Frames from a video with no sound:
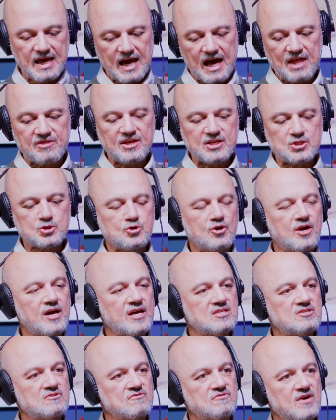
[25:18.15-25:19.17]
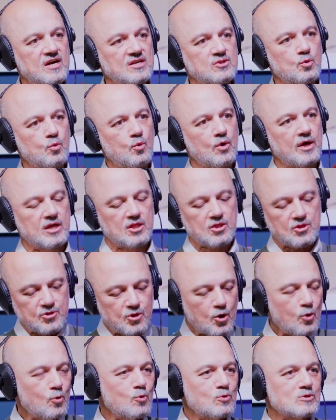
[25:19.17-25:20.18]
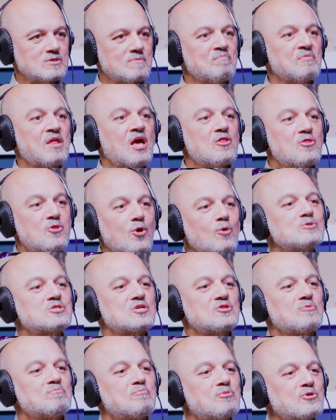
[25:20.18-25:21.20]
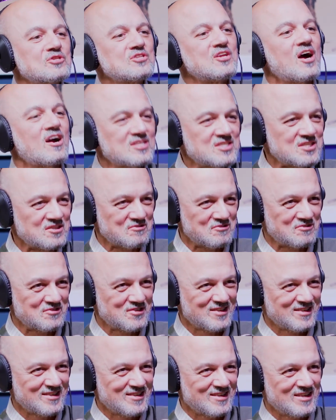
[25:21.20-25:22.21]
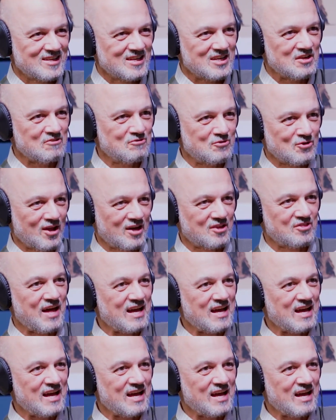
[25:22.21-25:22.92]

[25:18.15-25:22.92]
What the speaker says: And they try to find a way. Those are the productive, if you like.